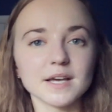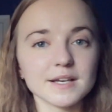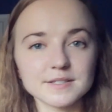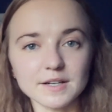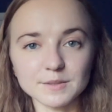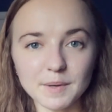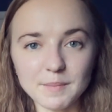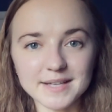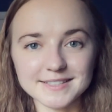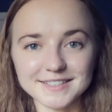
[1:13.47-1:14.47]
start my
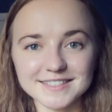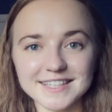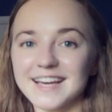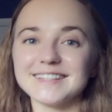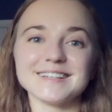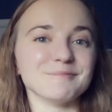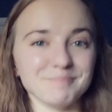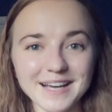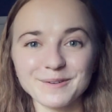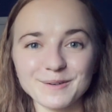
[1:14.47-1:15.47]
master's. And
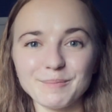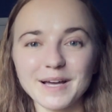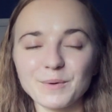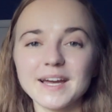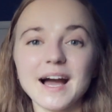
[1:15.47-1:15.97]
by the way,